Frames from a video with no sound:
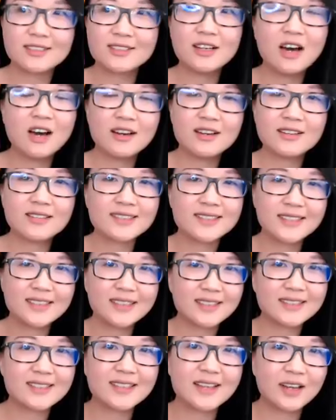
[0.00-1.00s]
honestly,
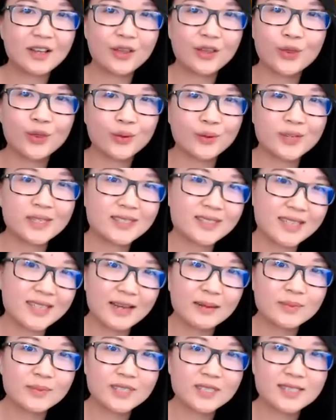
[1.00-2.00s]
that's like 3
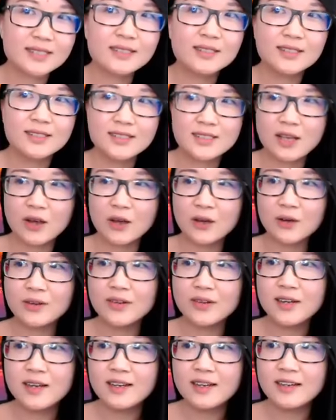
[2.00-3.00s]
steps. So
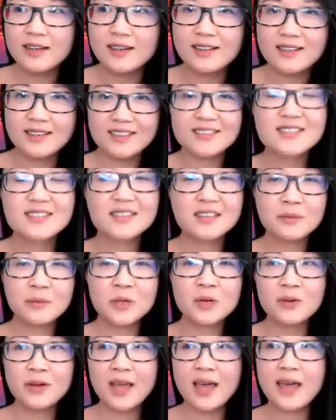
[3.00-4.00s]
it's going to
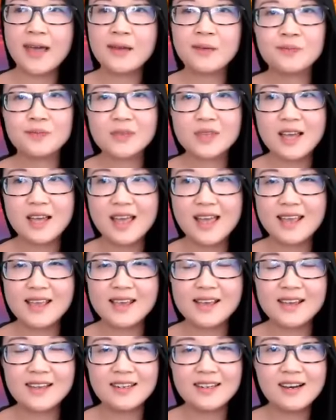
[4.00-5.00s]
be okay.
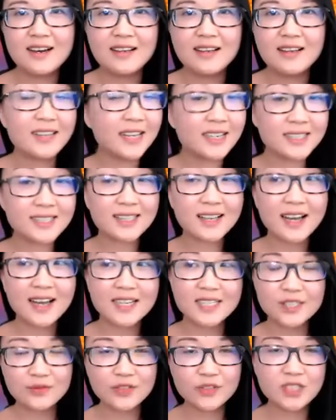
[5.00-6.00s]
And thanks
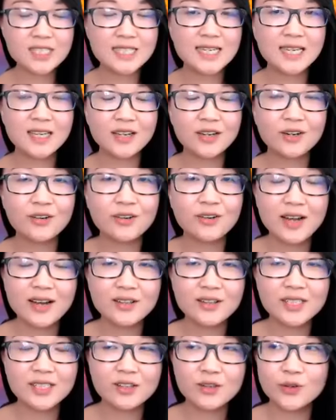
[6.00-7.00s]
guys for sticking
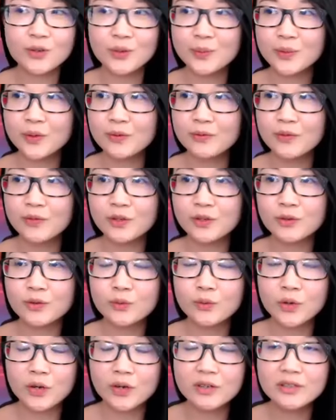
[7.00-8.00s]
around in the
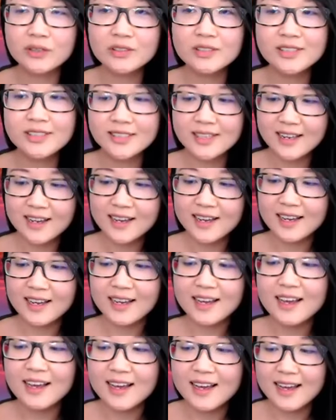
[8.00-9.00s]
GroupConvert world.
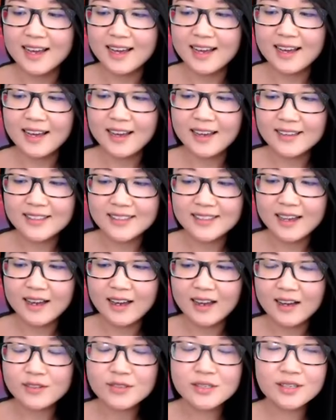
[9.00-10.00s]
And
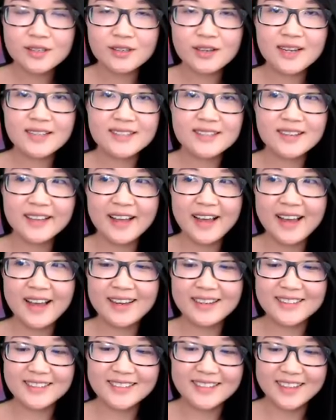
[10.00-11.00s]
I'll see you guys
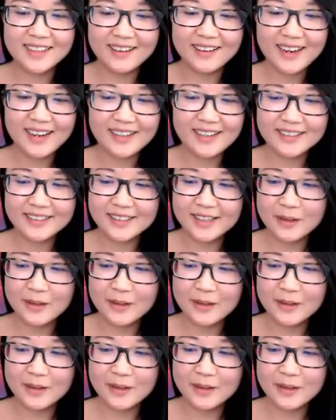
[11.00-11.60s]
online. All right.